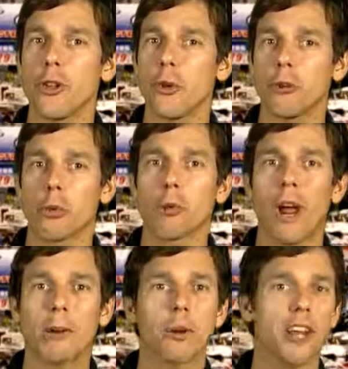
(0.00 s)
use with
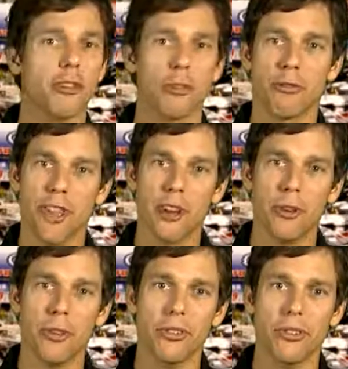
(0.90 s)
recreational
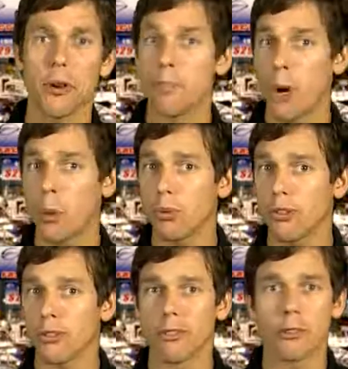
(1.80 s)
vehicles,
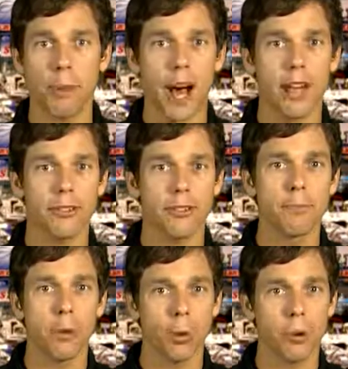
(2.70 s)
boats, spas,
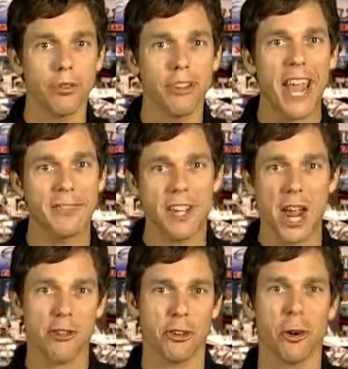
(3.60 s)
pools, and
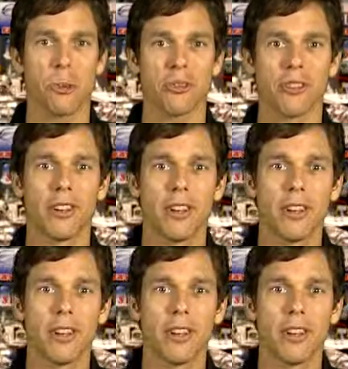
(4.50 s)
vacation homes.